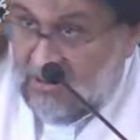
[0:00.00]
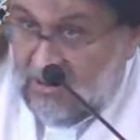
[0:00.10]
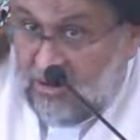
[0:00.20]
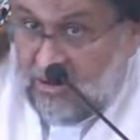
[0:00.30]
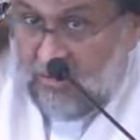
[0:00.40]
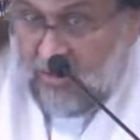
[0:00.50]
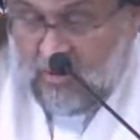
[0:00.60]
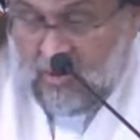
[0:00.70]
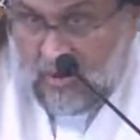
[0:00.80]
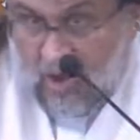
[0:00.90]
to
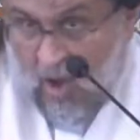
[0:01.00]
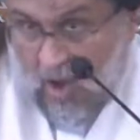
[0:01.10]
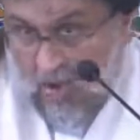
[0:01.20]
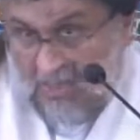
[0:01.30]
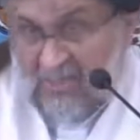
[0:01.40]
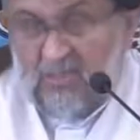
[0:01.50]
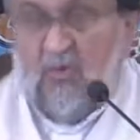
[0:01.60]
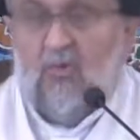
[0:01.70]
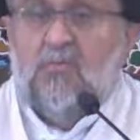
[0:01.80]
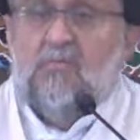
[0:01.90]
draw his
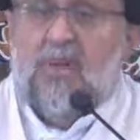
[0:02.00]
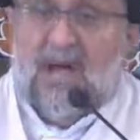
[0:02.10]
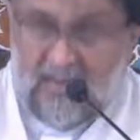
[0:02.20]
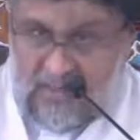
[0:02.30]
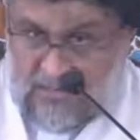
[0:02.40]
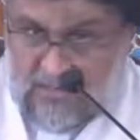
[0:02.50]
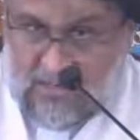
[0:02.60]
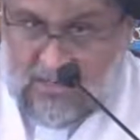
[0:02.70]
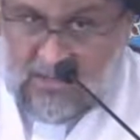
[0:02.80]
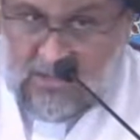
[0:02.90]
ummah,
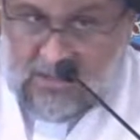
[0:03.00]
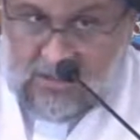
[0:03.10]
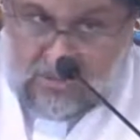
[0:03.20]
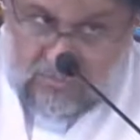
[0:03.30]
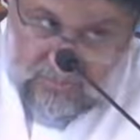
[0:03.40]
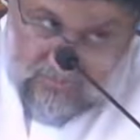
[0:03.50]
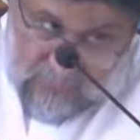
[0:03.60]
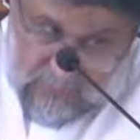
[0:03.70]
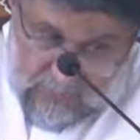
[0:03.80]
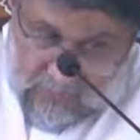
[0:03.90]
to
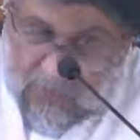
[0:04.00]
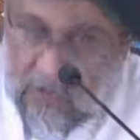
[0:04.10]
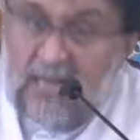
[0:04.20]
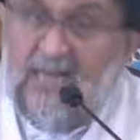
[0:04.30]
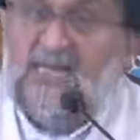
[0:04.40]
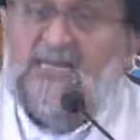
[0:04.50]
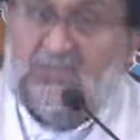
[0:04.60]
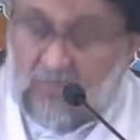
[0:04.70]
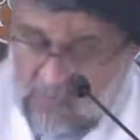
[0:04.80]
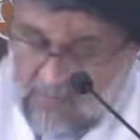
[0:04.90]
pull his
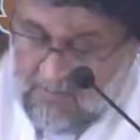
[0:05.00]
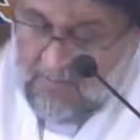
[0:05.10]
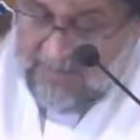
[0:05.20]
ummah and